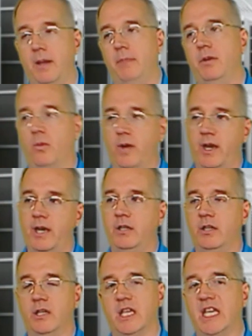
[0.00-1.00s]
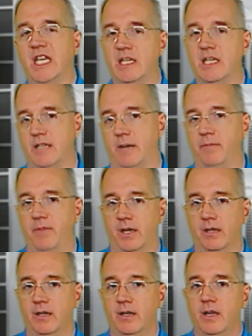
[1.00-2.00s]
Maybe you went in and you deleted
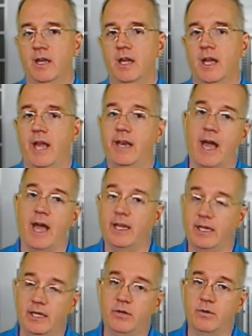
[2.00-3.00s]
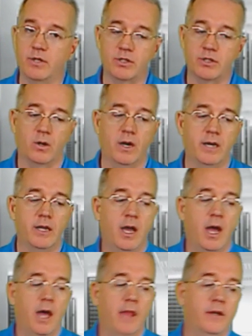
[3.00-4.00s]
something, and now you need to restore it.
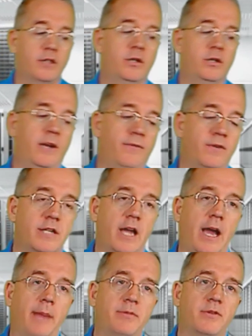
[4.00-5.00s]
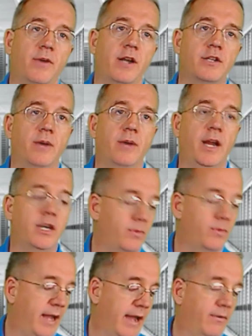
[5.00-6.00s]
There's two different types of
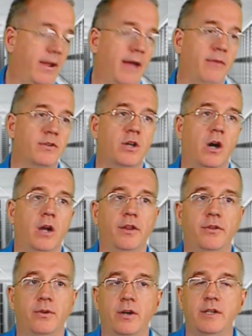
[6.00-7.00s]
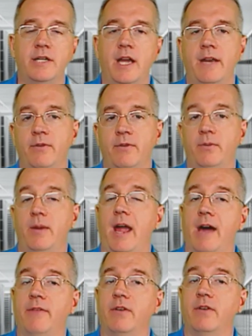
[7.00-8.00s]
restoration we have. We have what's called authoritative, and we
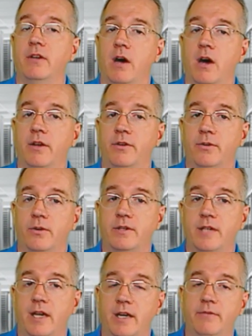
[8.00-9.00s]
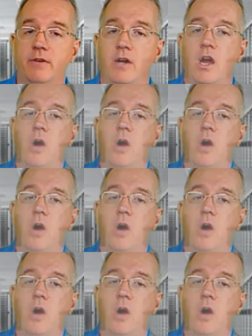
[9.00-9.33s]
have non-authoritative.